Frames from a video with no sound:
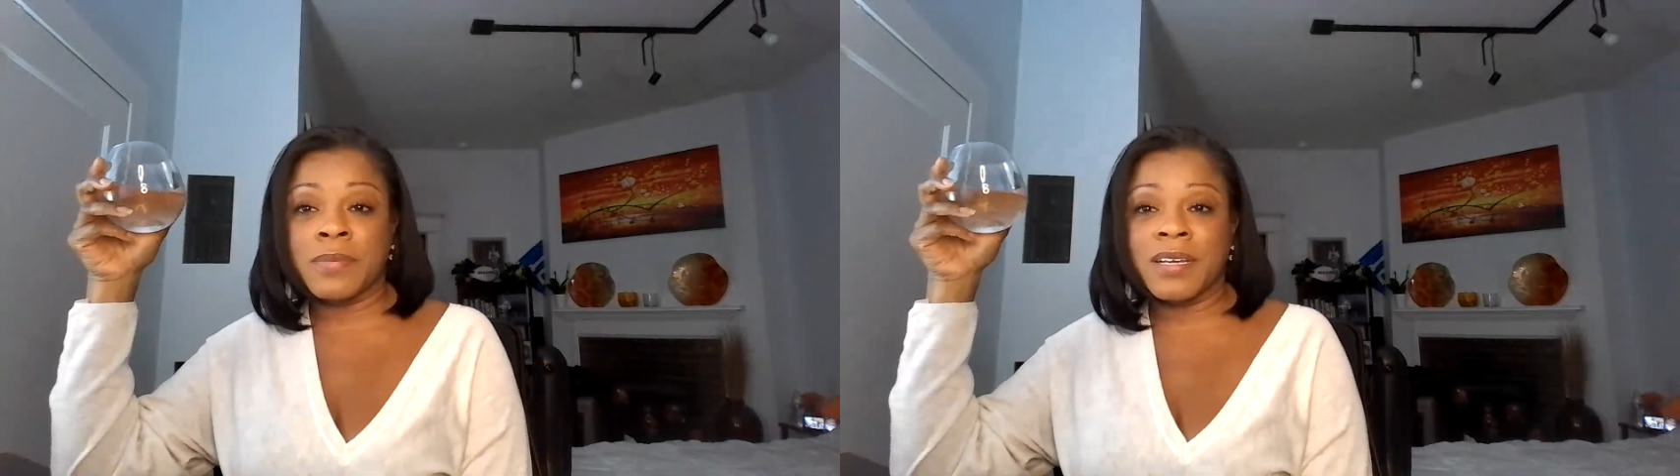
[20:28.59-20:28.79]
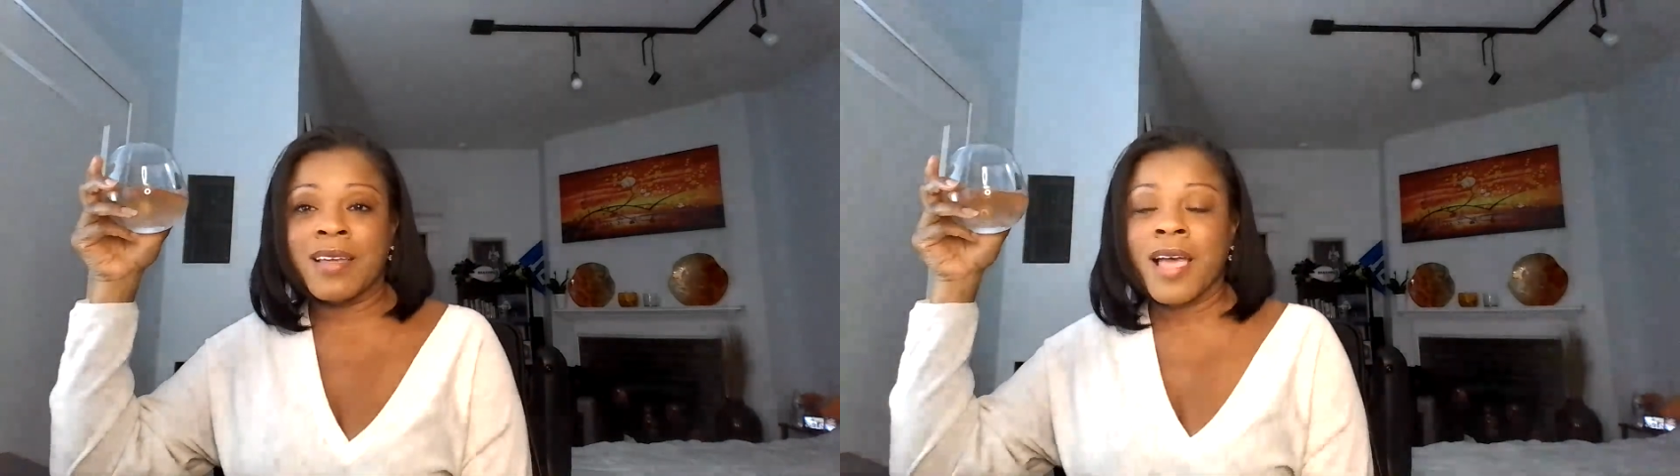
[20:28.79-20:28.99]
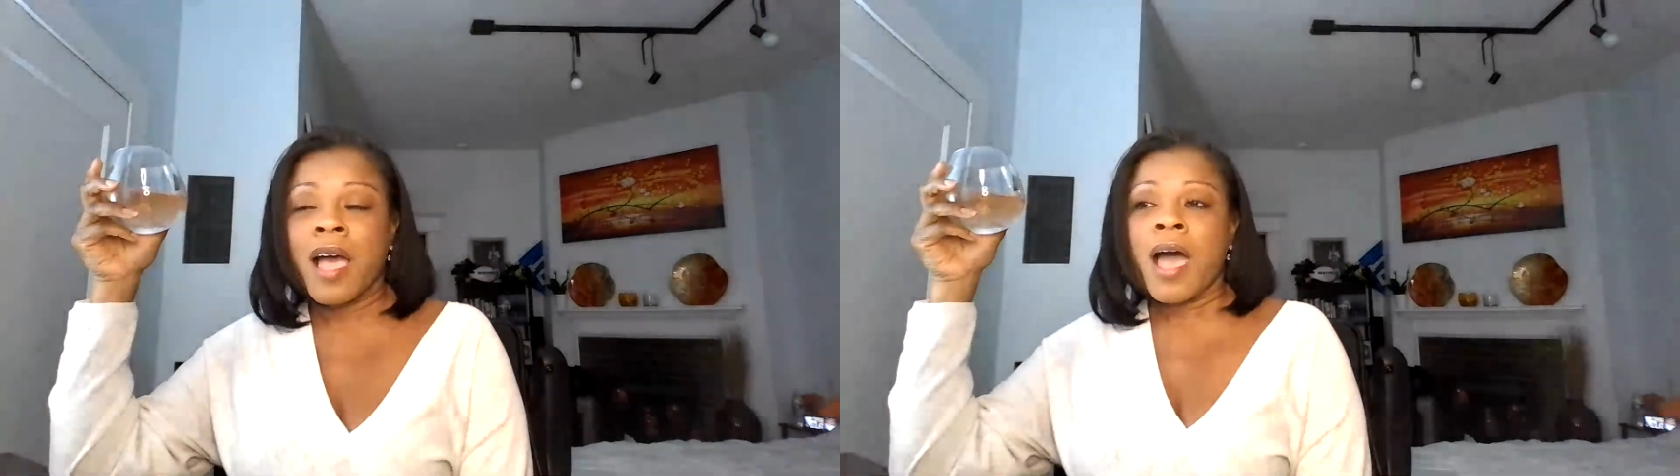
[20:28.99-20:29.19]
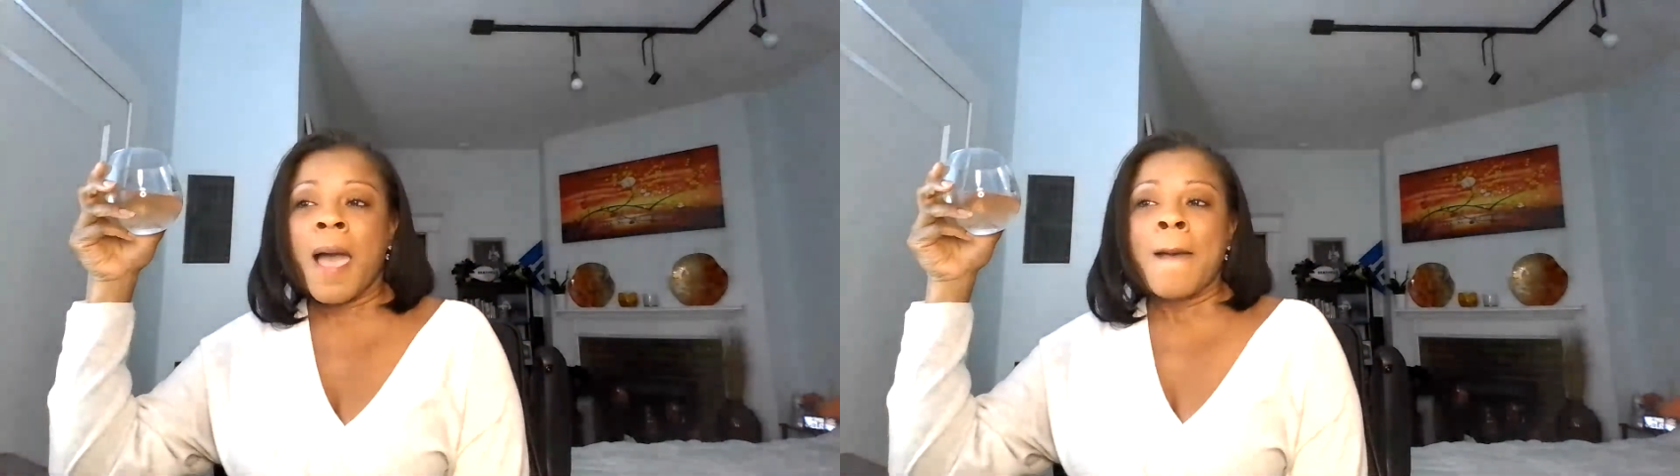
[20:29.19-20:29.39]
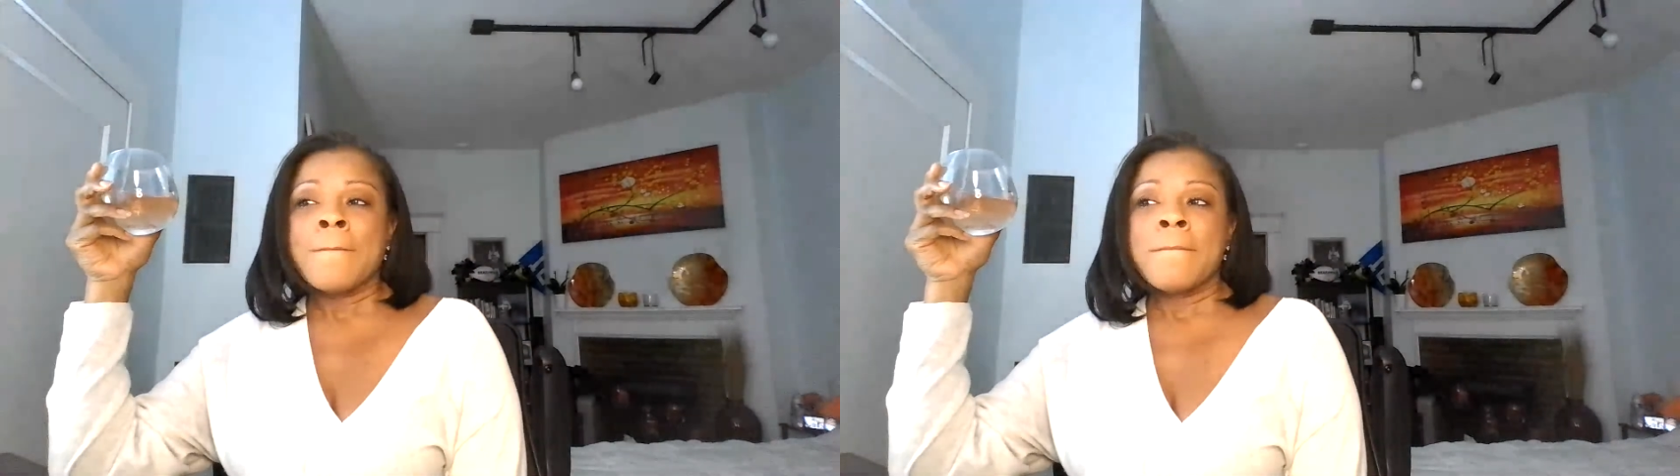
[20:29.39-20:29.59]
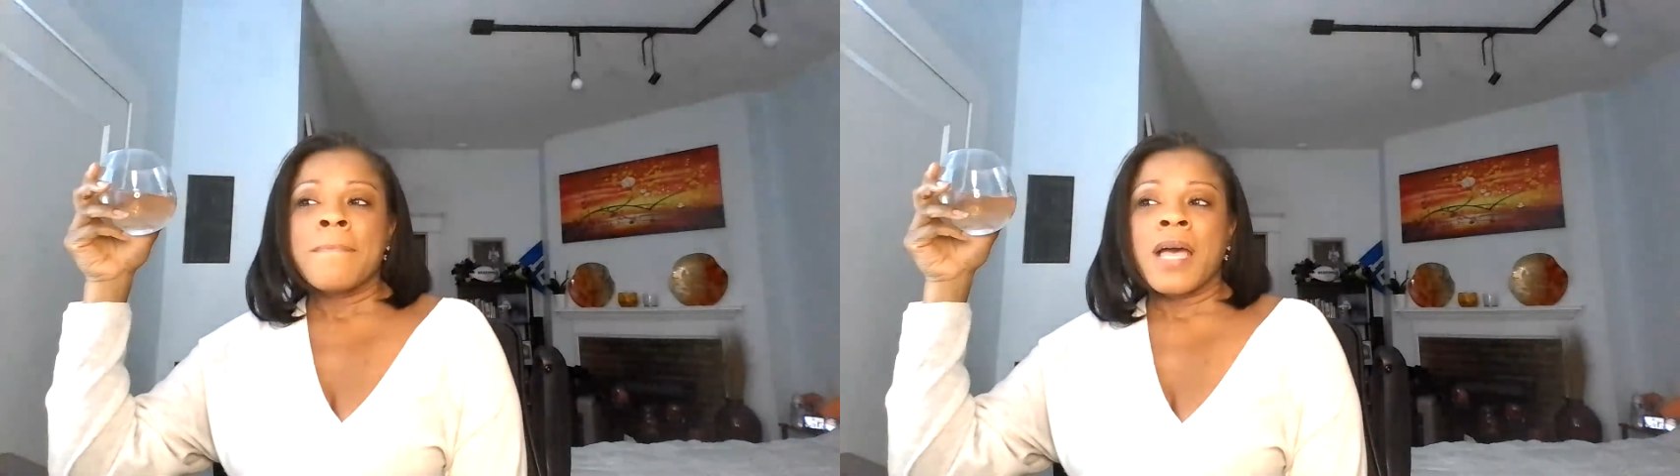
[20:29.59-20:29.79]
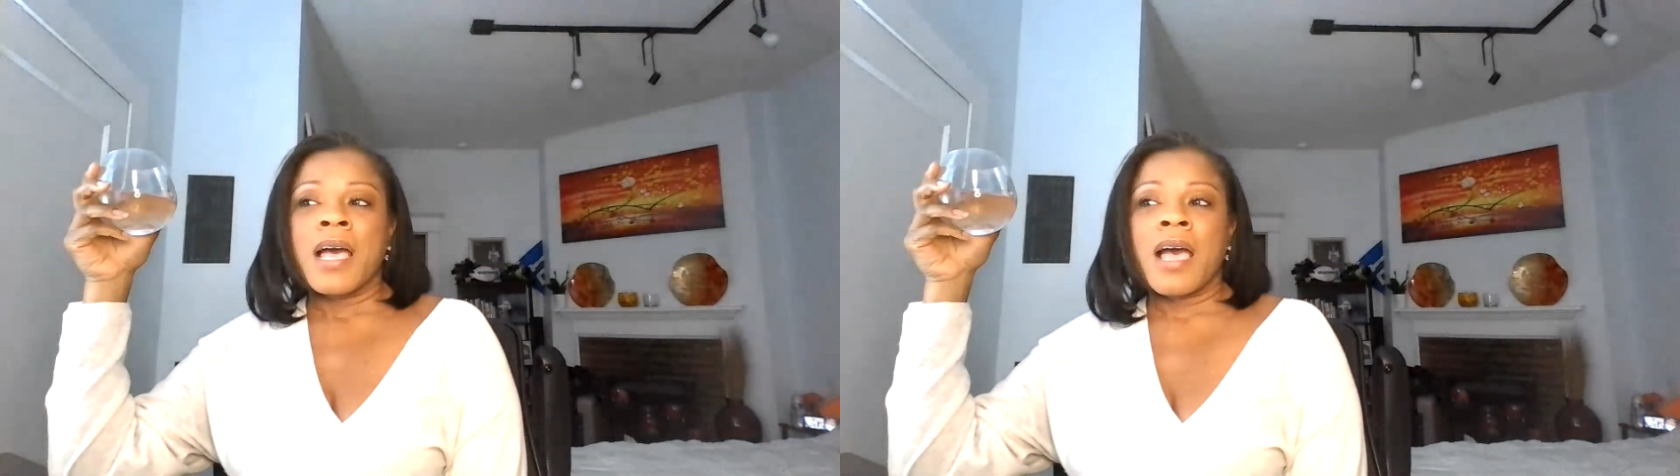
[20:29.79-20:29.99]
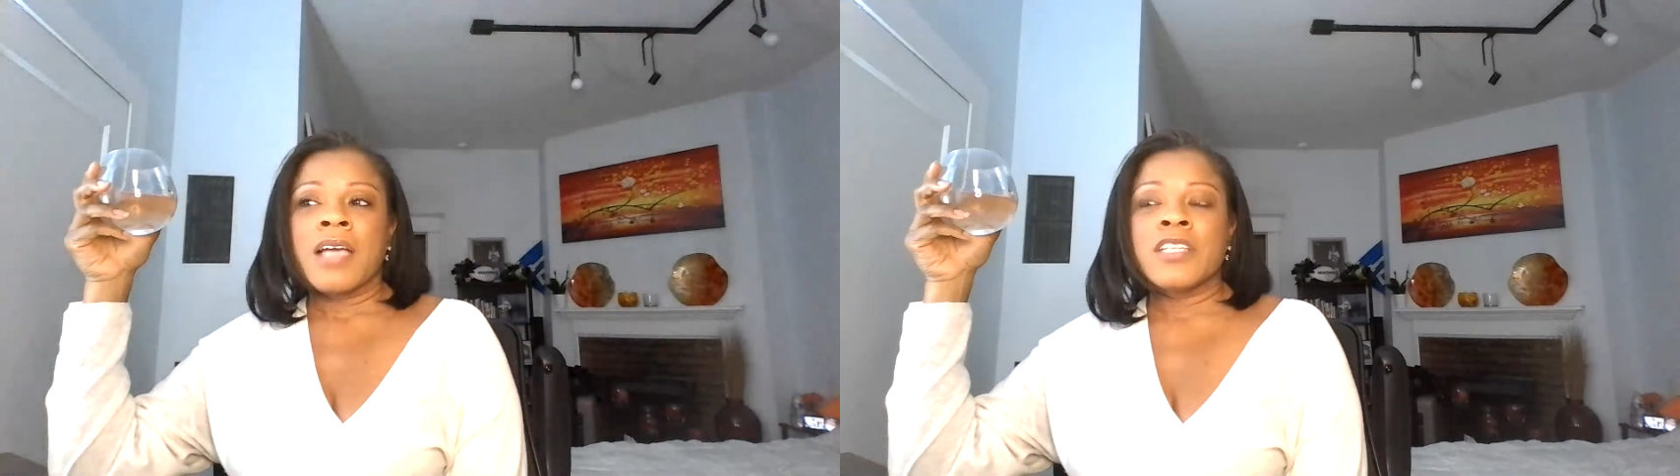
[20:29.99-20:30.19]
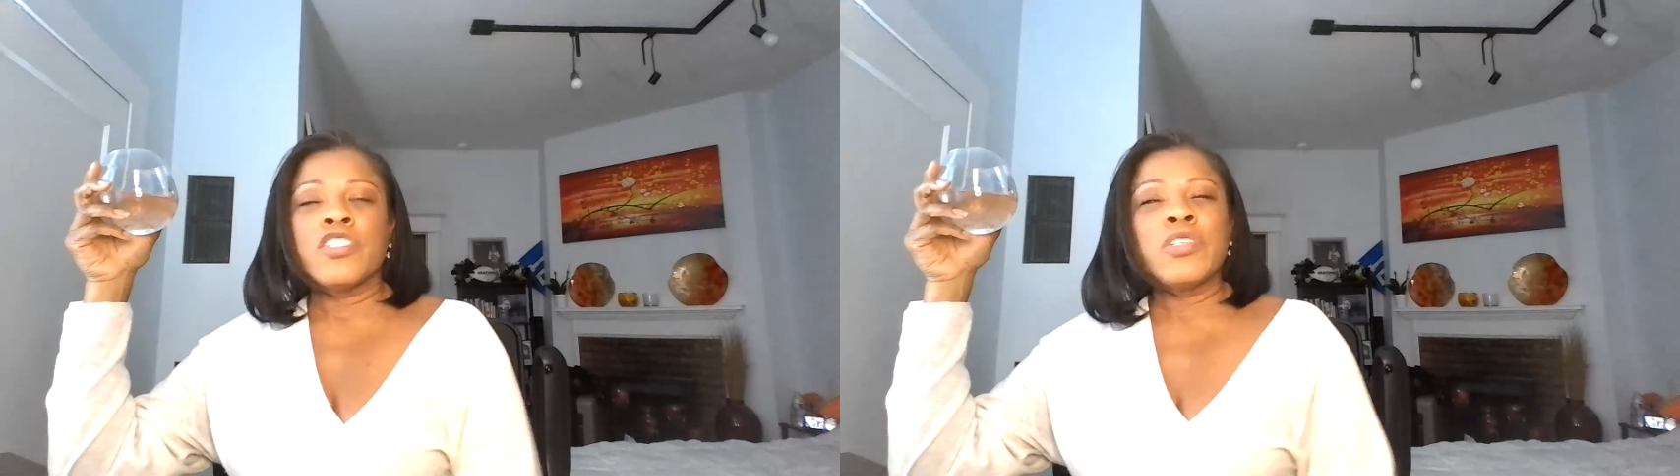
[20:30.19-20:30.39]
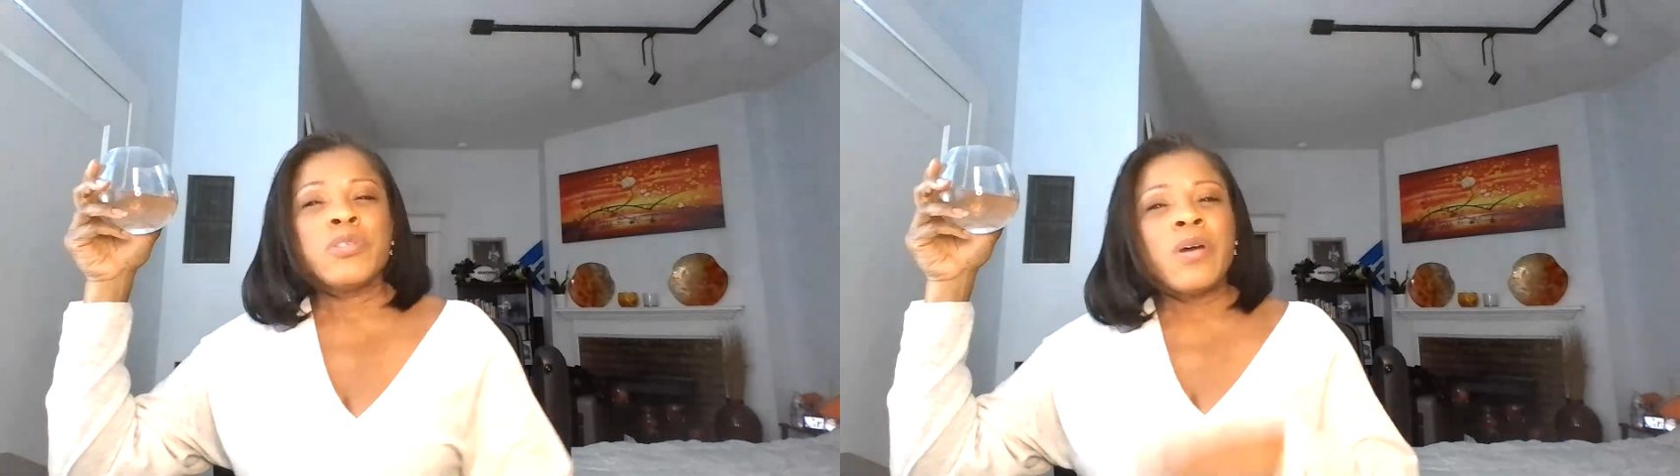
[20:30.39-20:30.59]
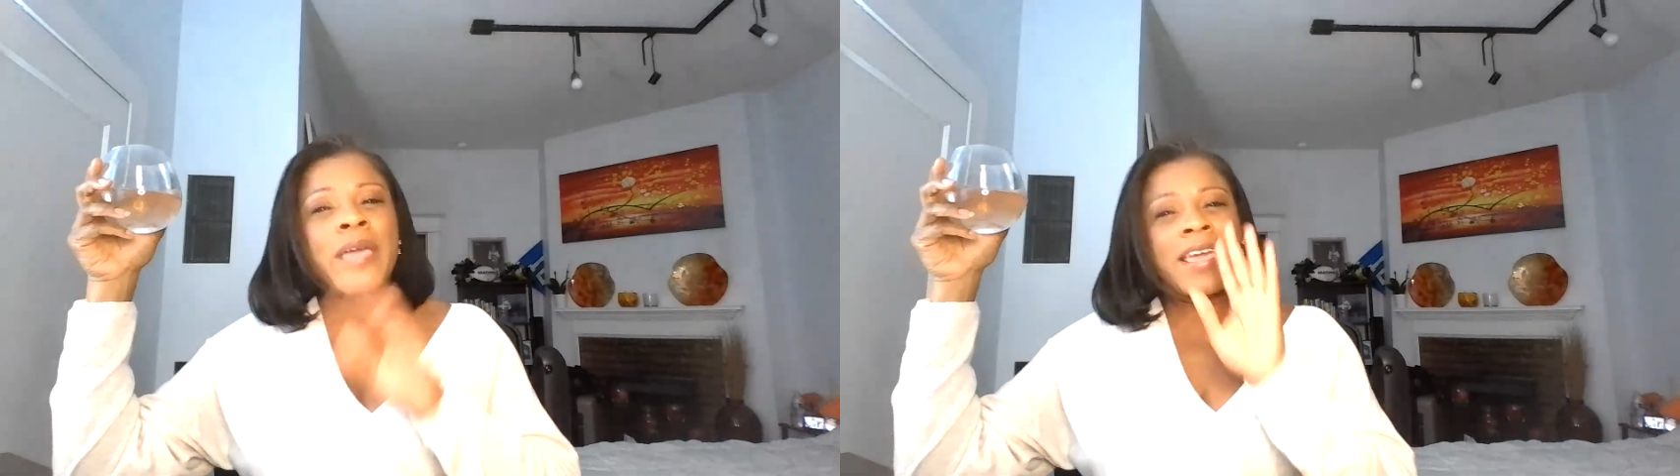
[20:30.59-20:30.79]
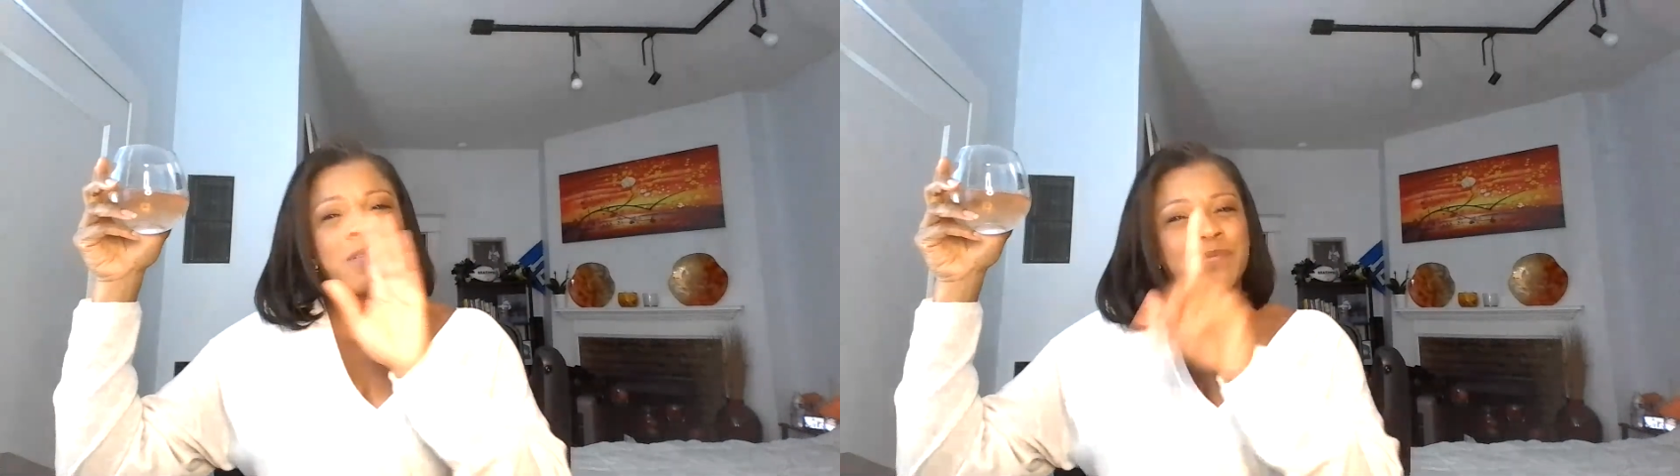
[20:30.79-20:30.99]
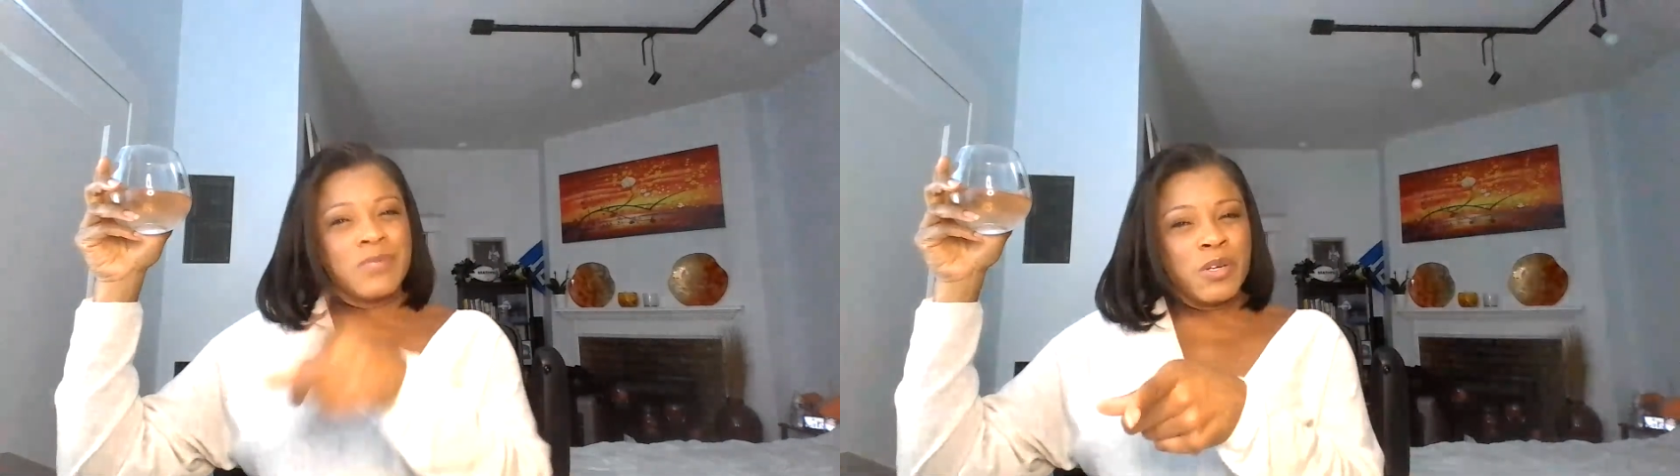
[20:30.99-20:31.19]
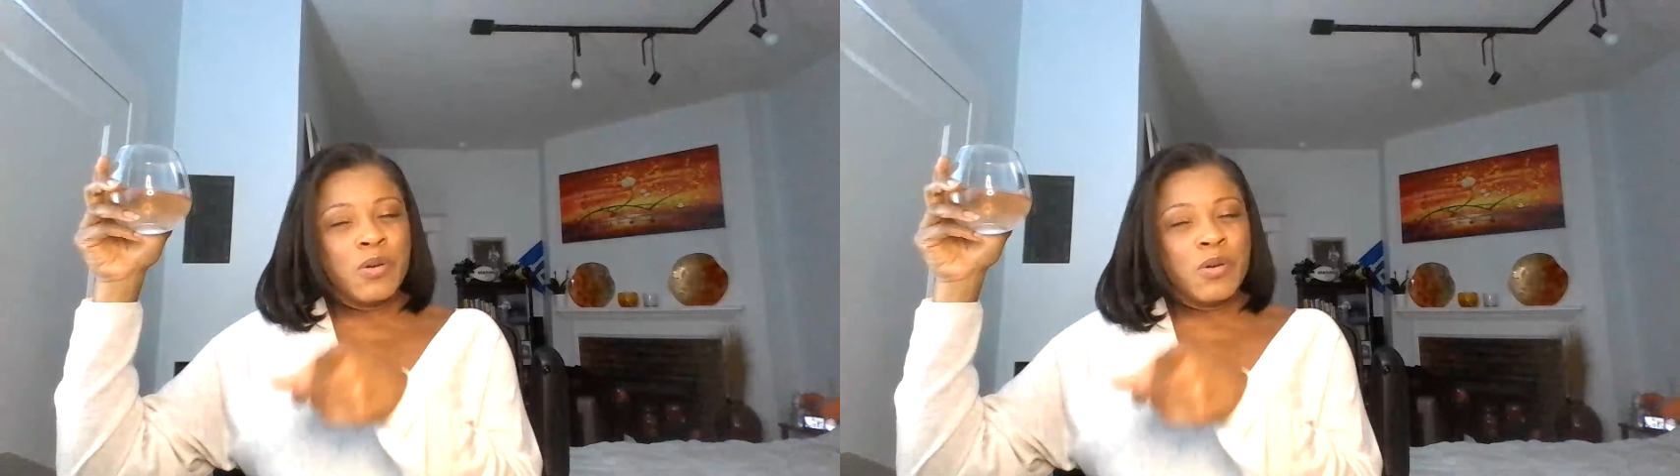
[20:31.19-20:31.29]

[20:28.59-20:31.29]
But okay,